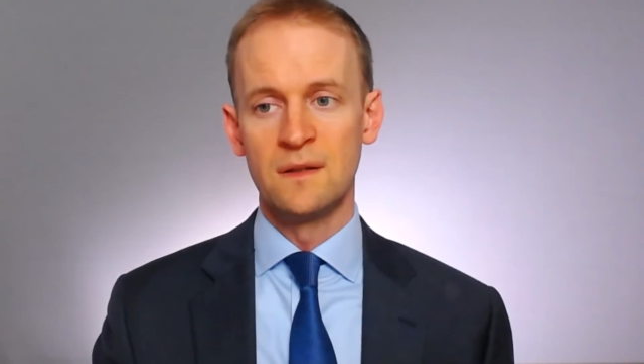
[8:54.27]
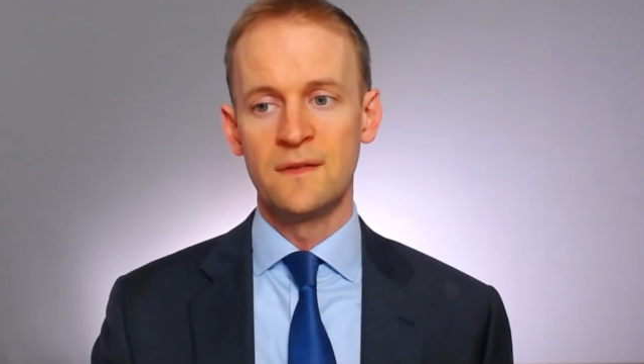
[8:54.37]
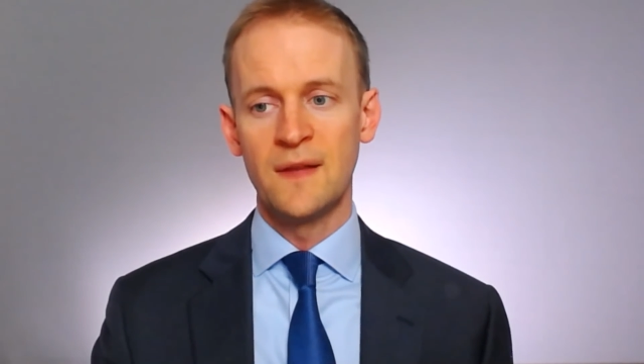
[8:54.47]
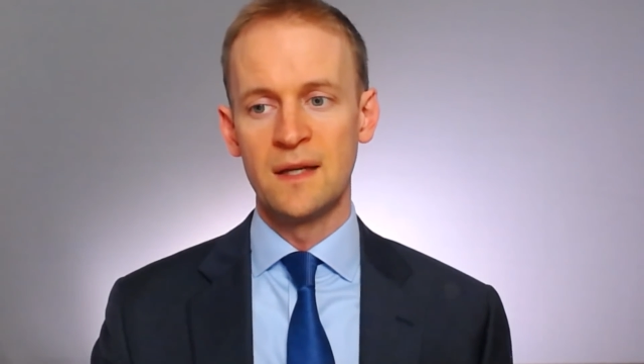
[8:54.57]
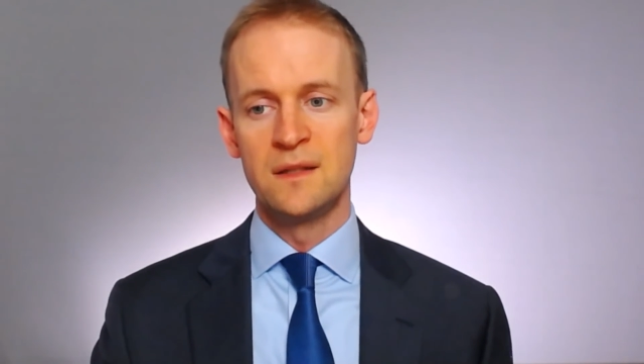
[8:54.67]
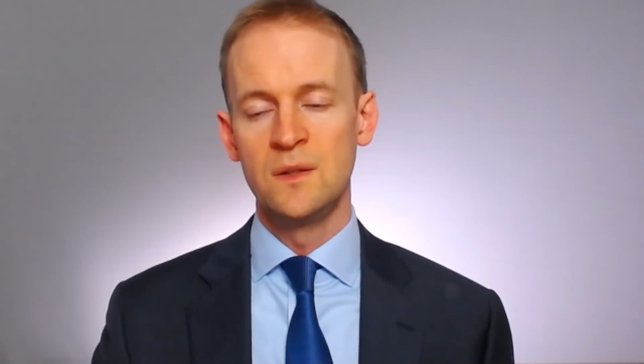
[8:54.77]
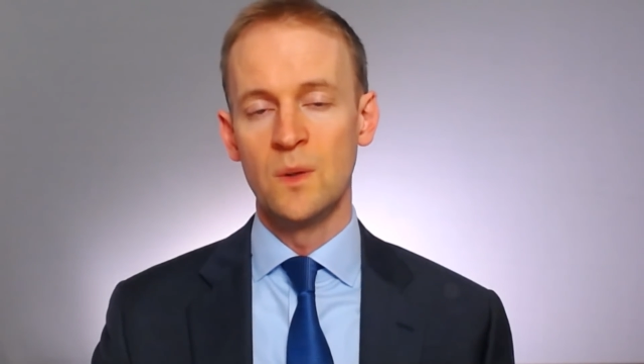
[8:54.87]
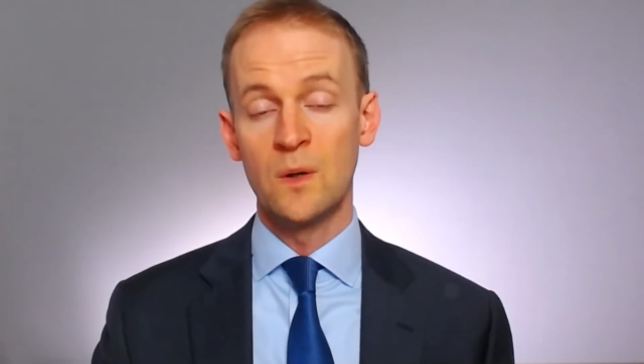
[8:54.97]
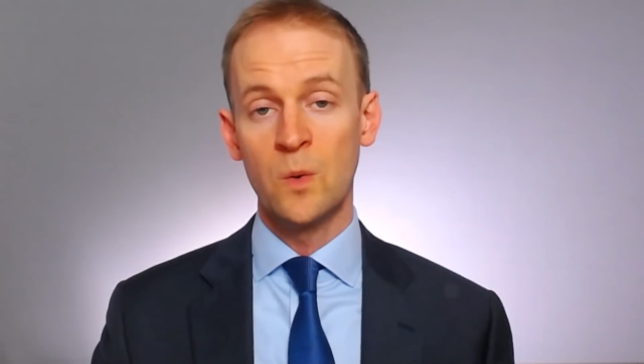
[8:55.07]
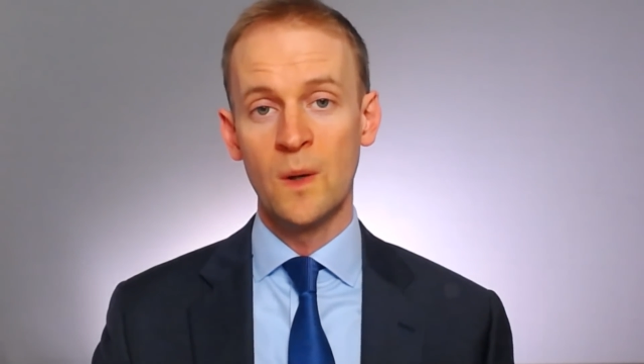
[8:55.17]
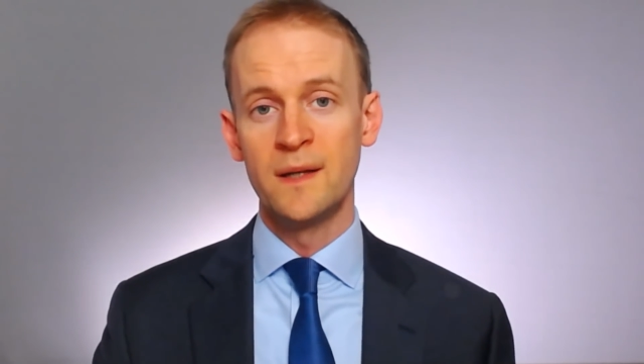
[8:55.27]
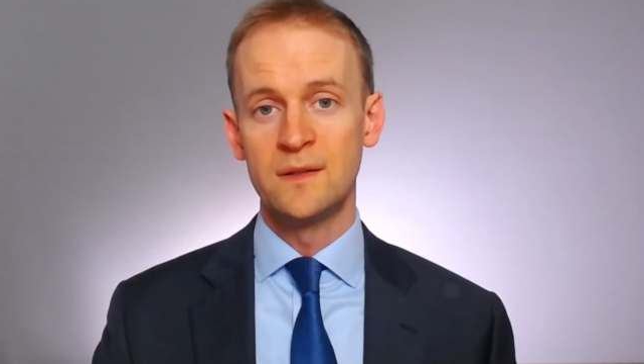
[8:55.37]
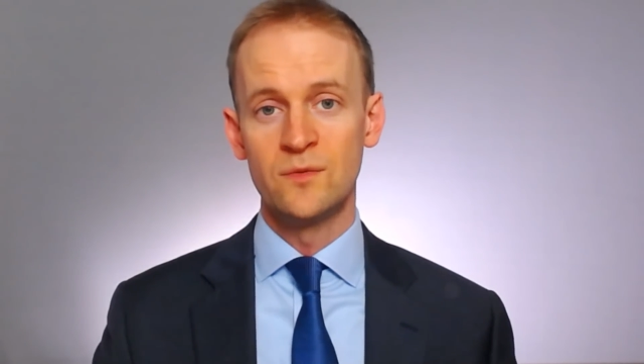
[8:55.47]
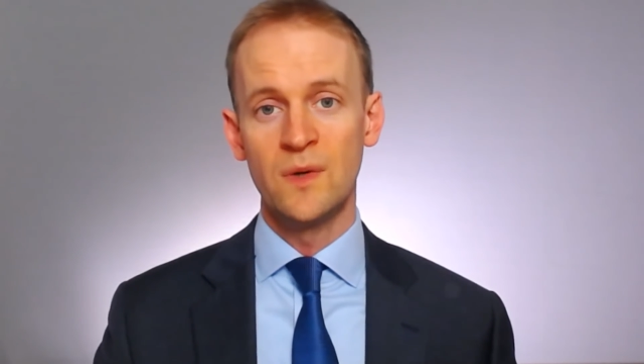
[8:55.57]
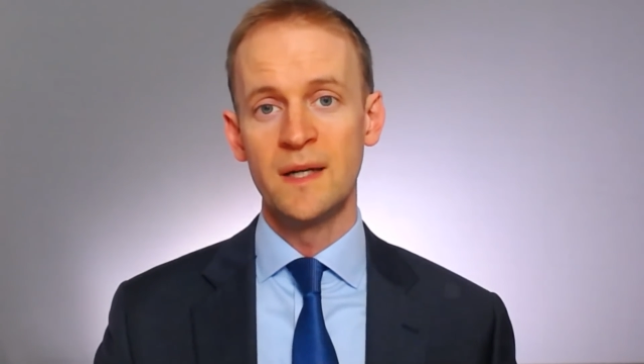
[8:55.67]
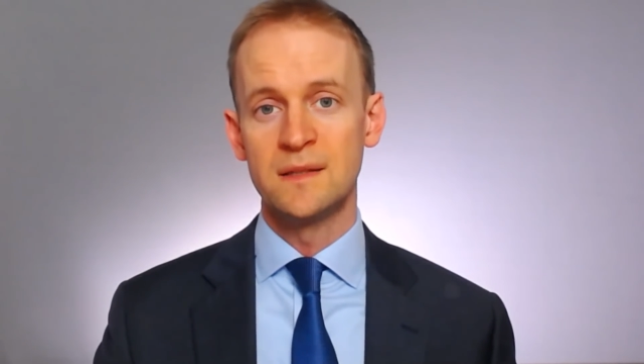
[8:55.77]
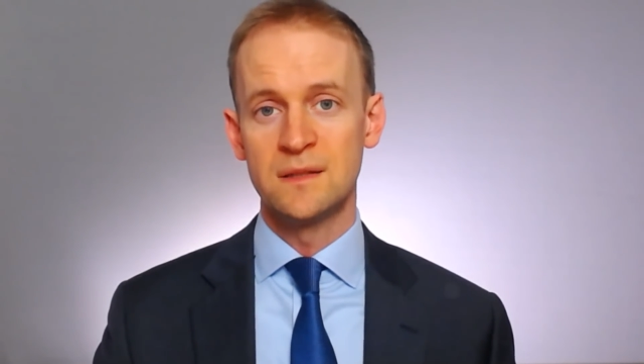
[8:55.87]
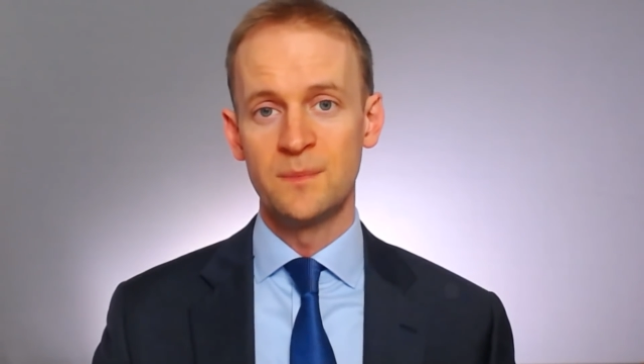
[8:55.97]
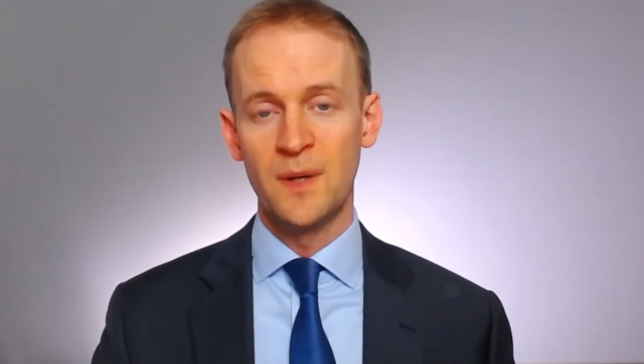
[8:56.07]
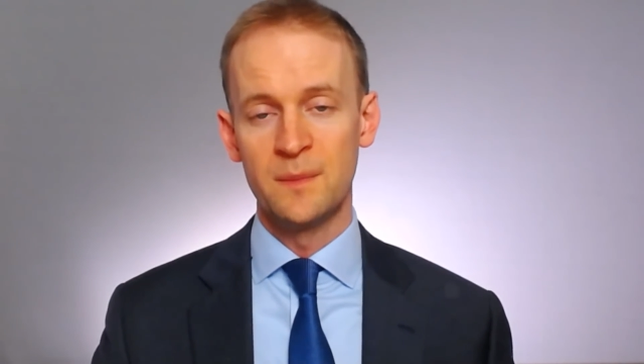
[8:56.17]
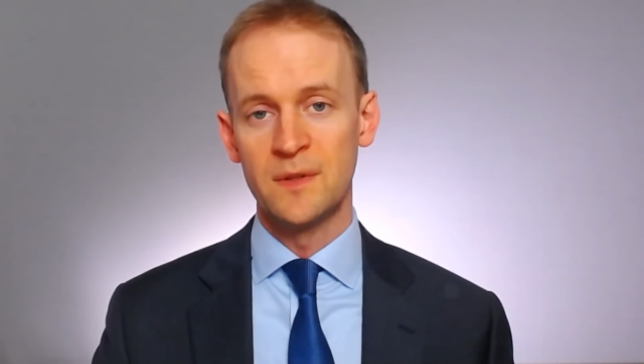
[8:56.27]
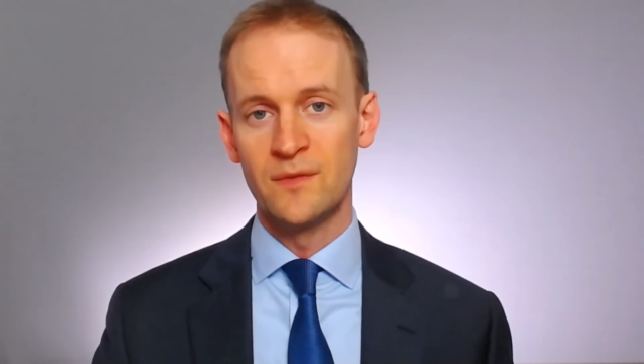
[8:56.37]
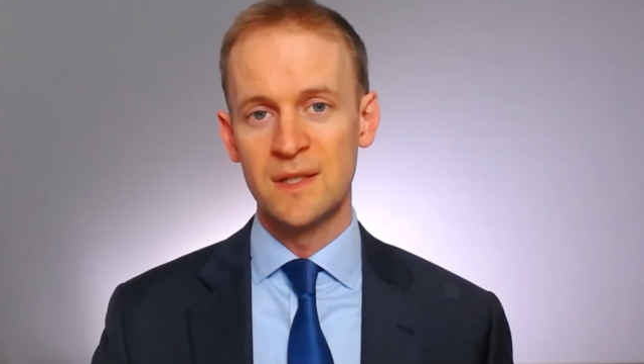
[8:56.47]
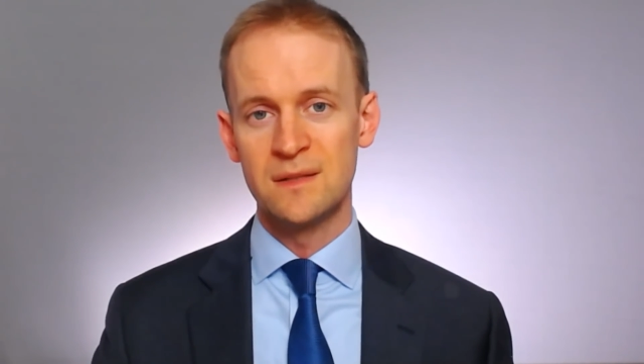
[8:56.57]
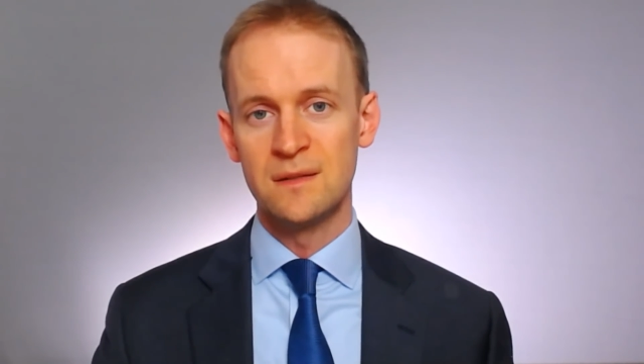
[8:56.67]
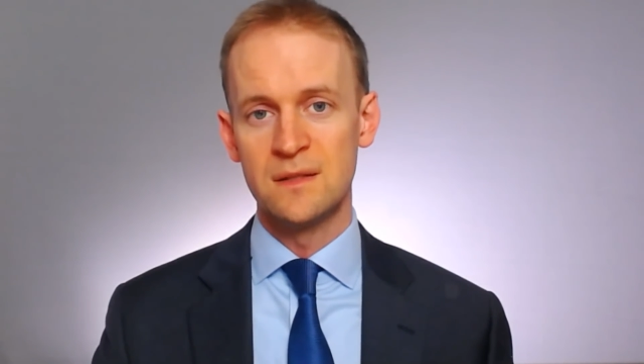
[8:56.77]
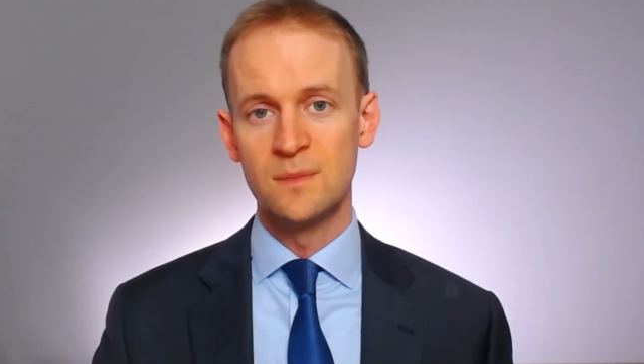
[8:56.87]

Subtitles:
that you acquired the right to permanent residence